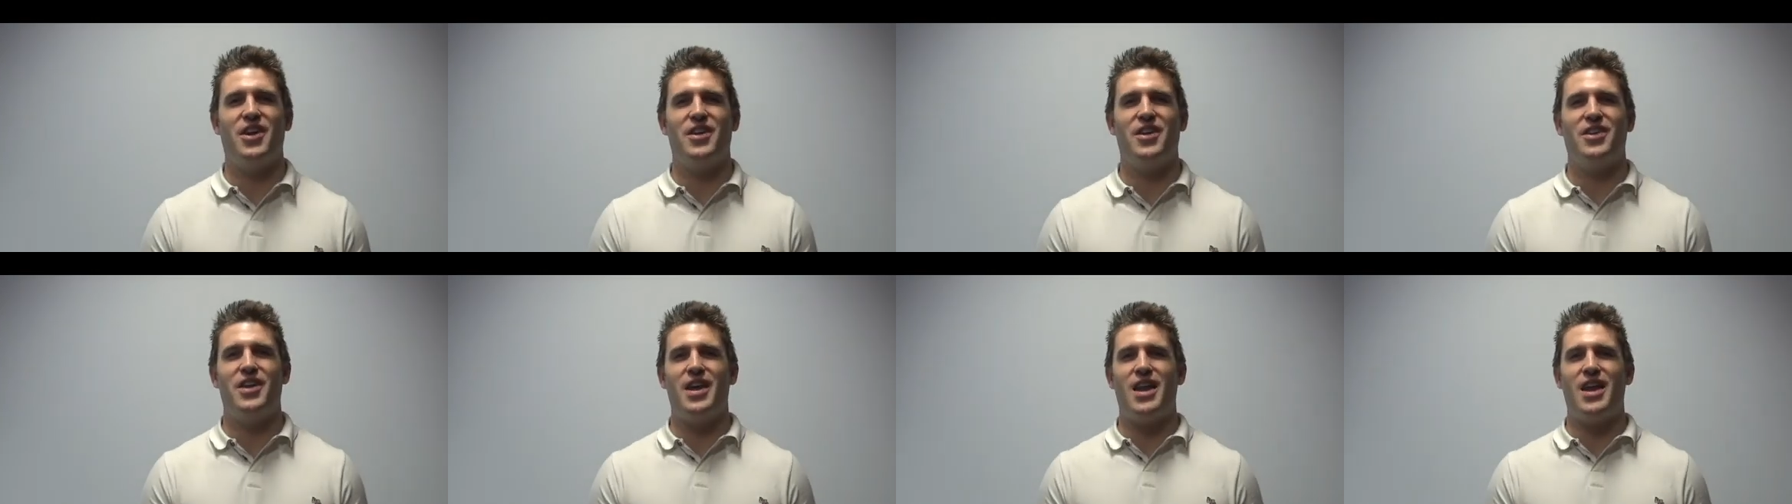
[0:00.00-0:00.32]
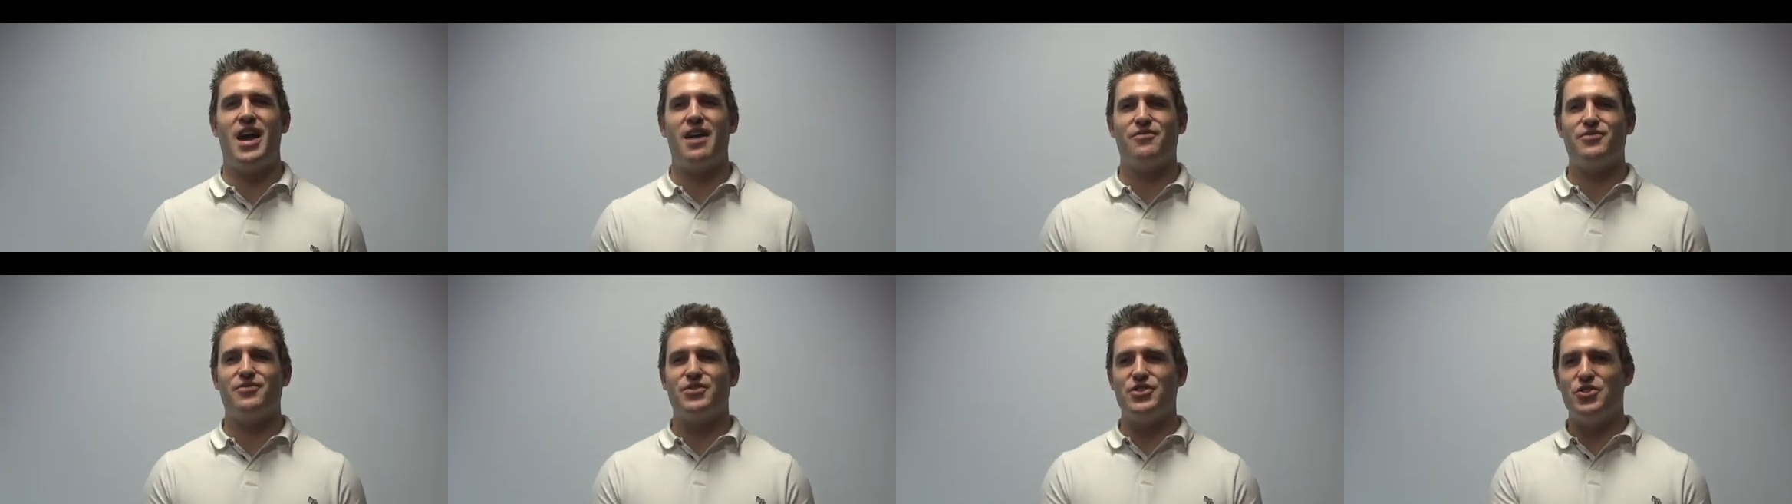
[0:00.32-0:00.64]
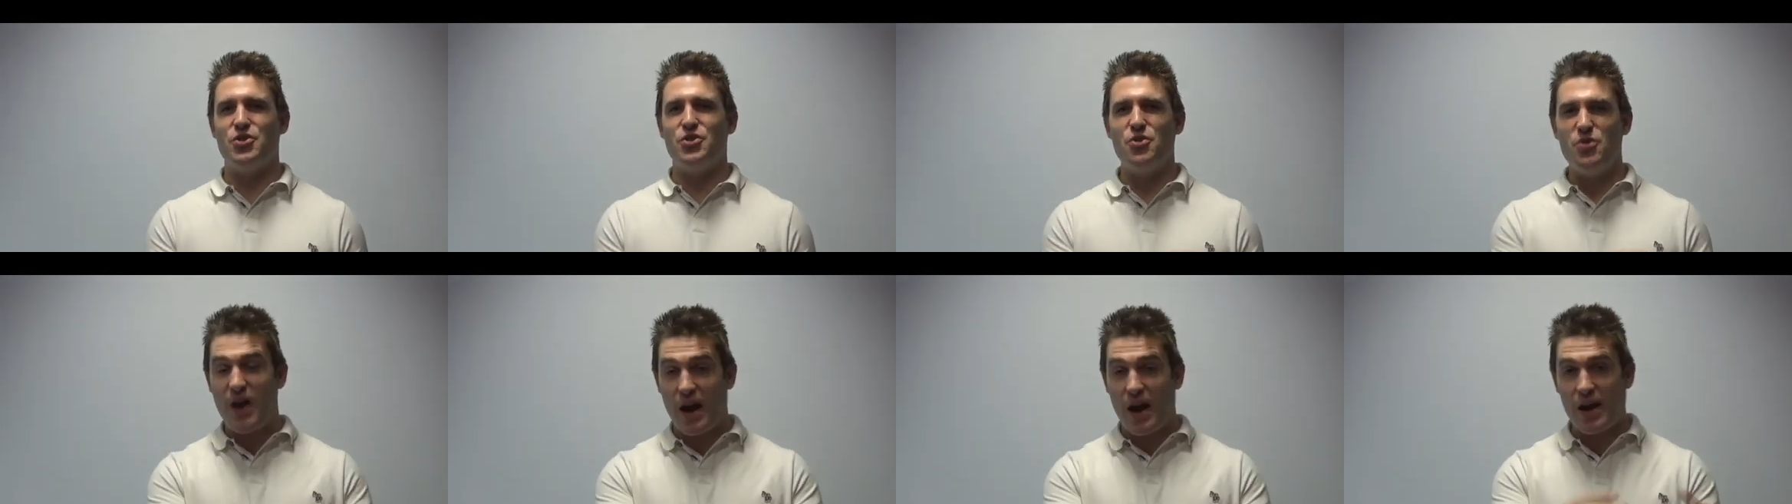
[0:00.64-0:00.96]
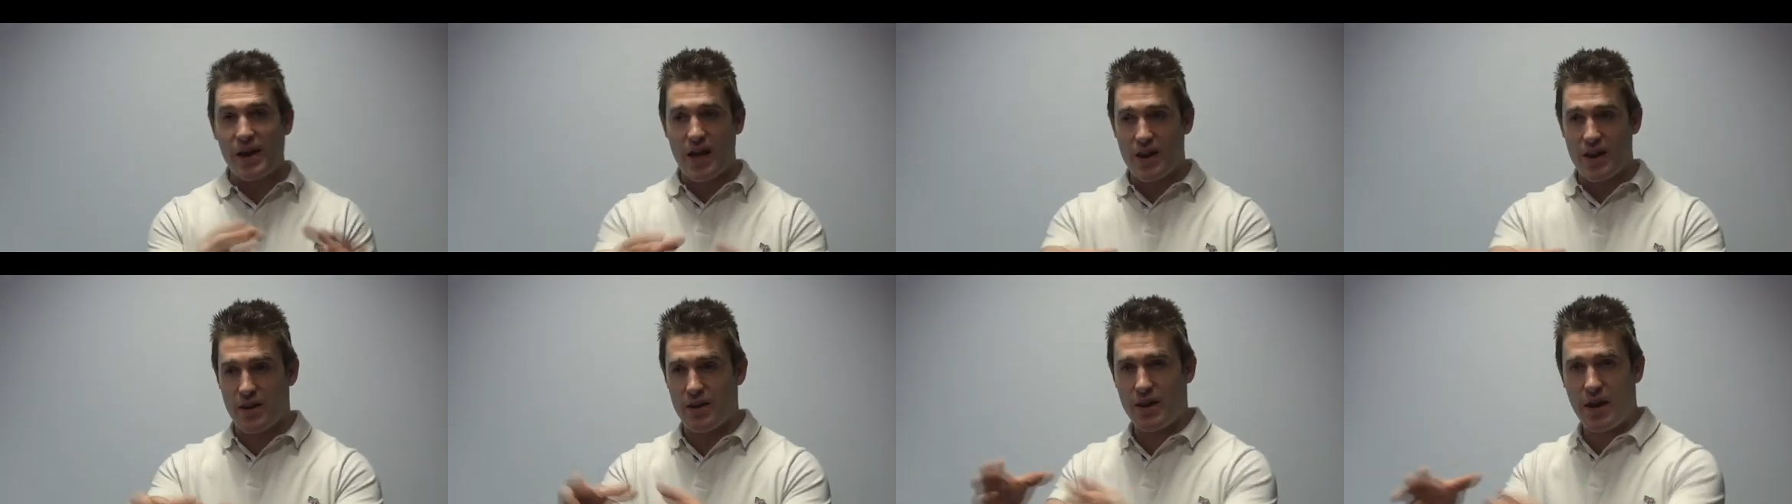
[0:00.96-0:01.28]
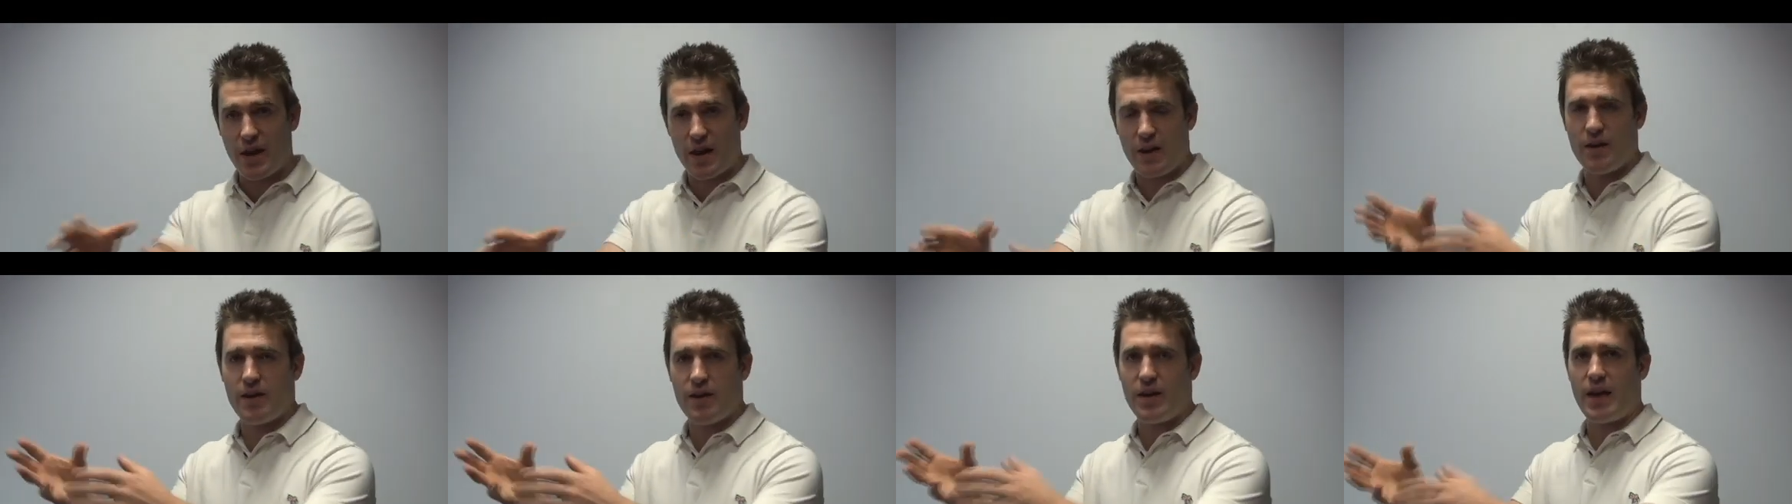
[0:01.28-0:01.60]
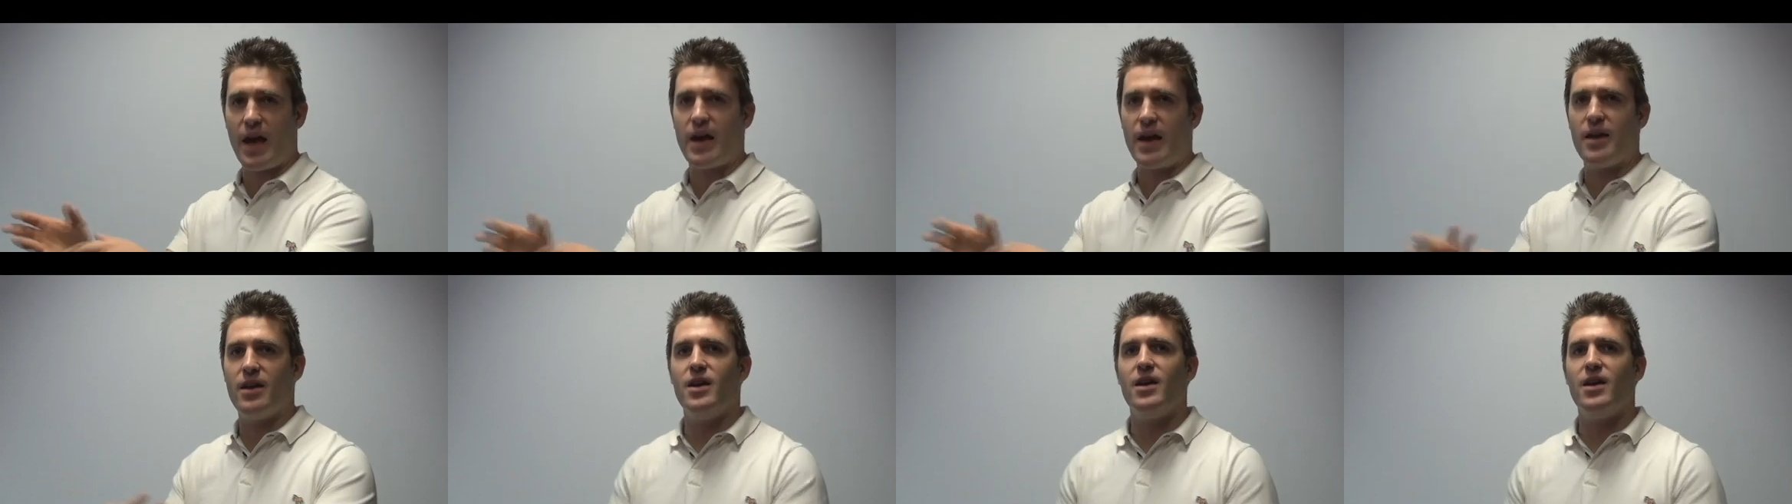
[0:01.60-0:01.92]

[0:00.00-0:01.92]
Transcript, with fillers: and then have to do that again and again and again,